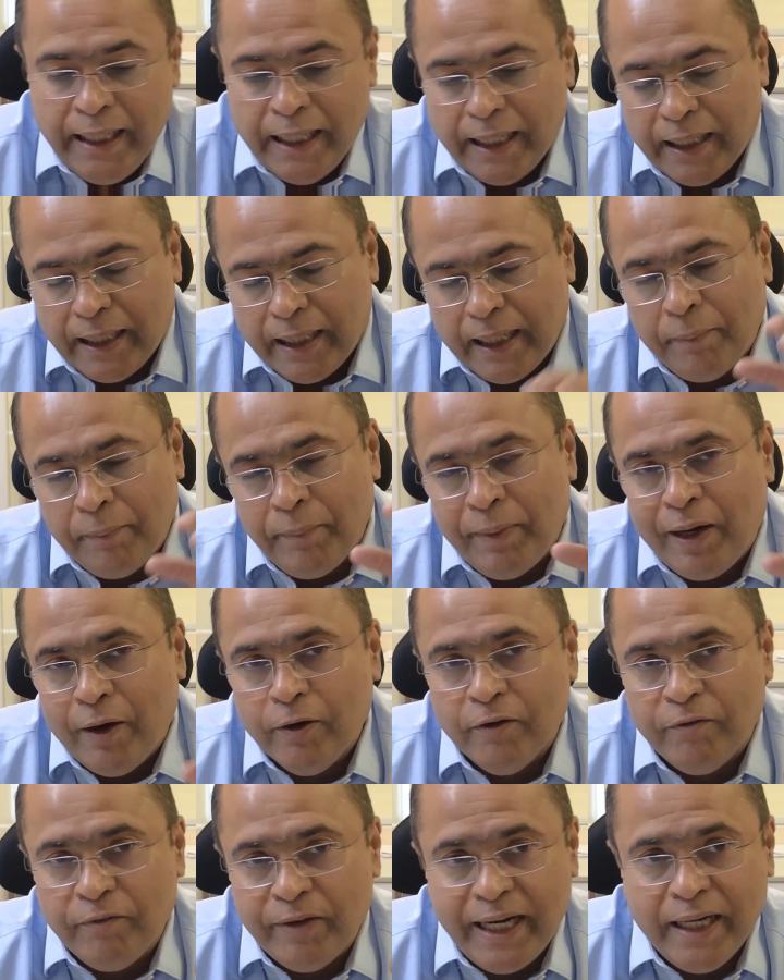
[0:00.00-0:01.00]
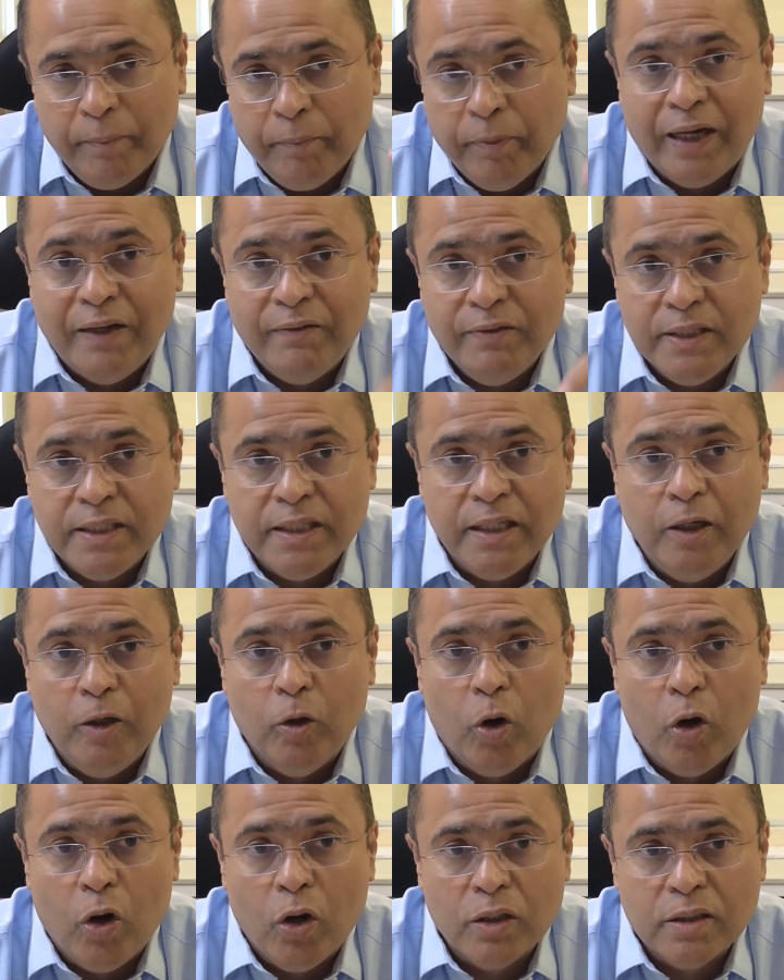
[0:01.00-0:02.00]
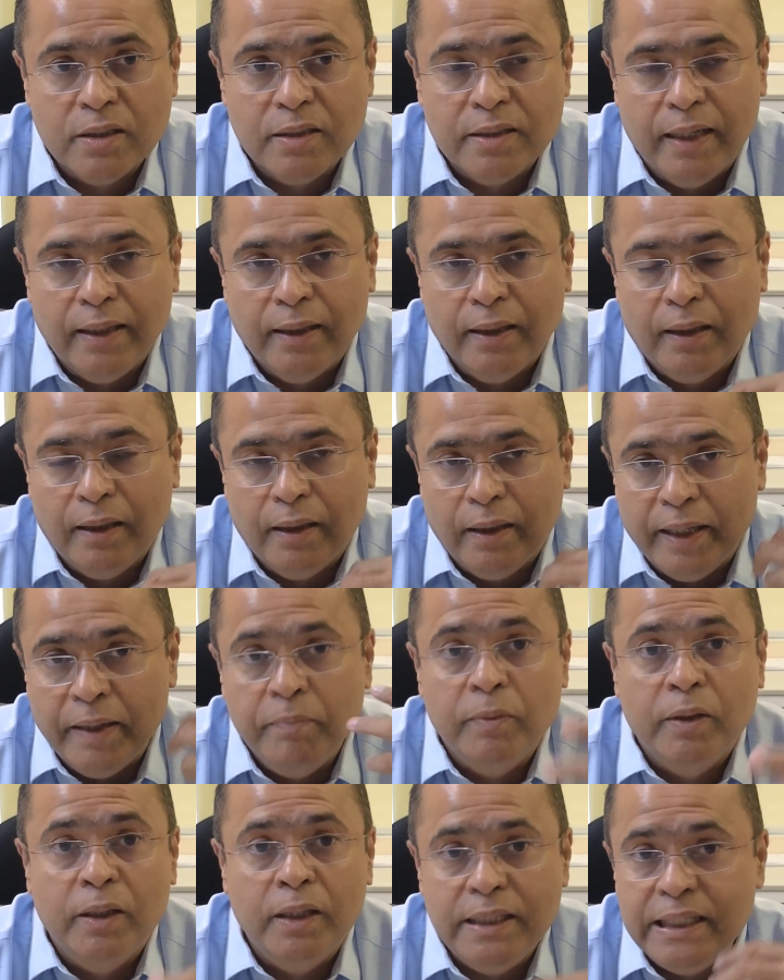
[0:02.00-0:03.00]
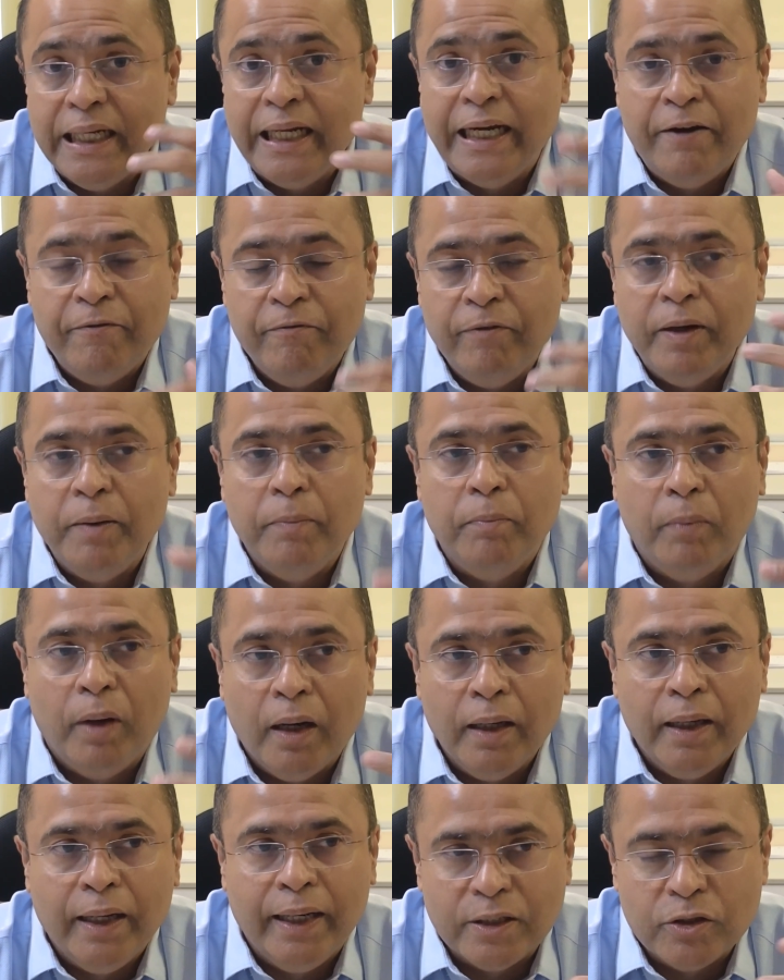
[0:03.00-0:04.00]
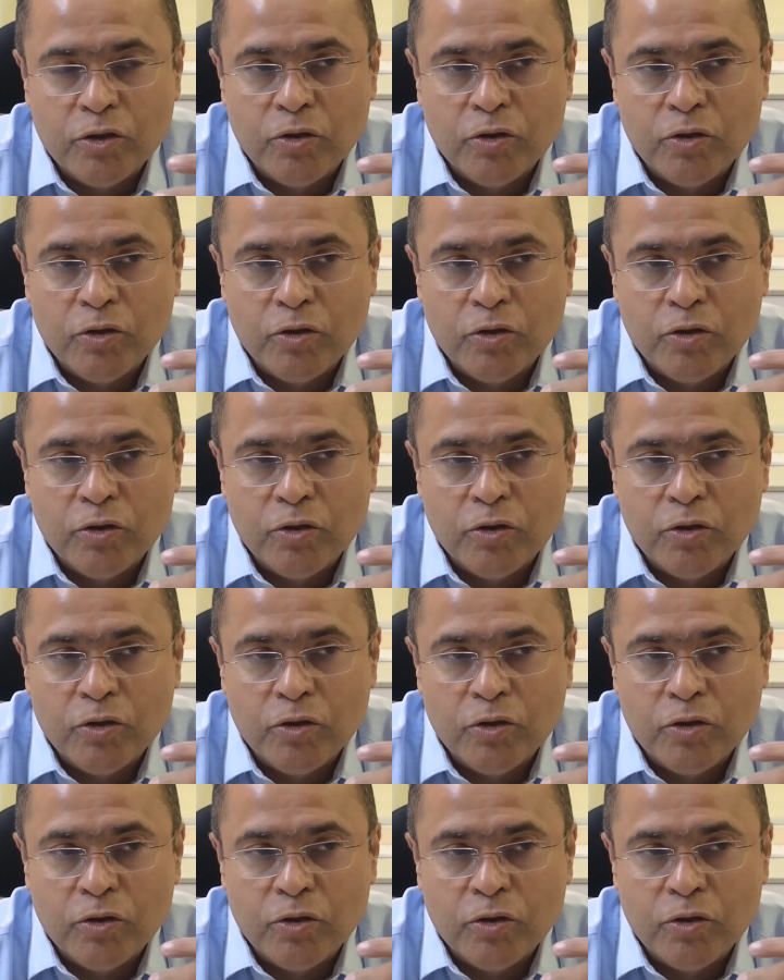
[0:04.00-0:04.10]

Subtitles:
amount of data privacy laws that are emerging in every market.